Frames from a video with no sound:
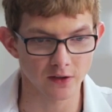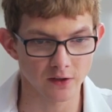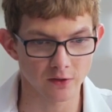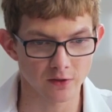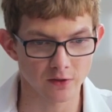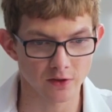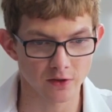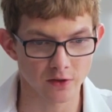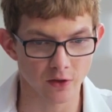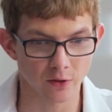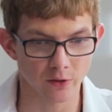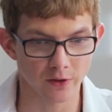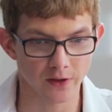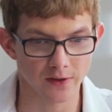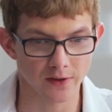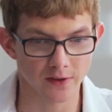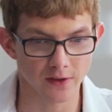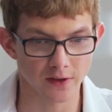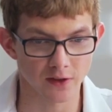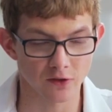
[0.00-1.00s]
you just told
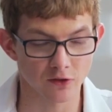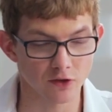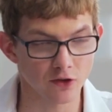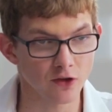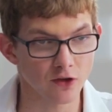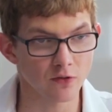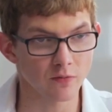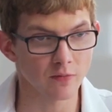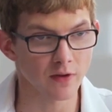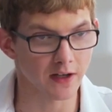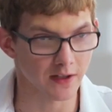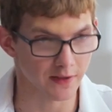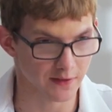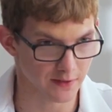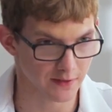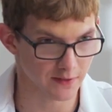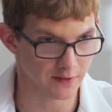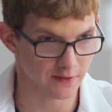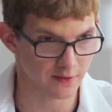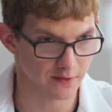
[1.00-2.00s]
us in 2
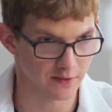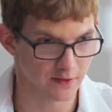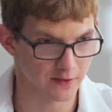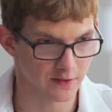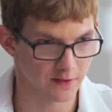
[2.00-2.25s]
minutes